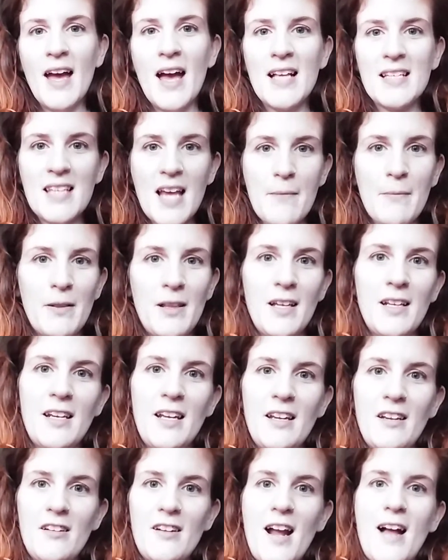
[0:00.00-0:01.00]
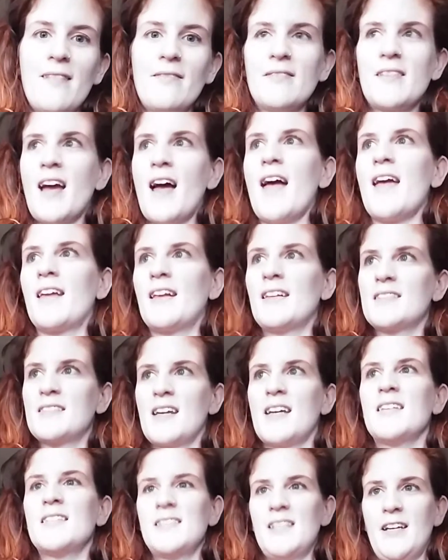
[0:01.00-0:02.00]
it's not malignant, you're not dying, it's
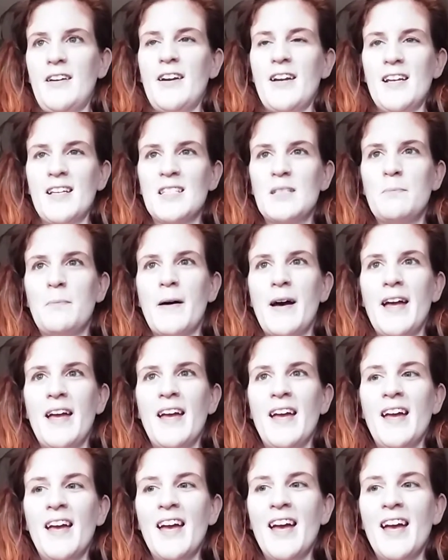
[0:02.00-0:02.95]
not serious, but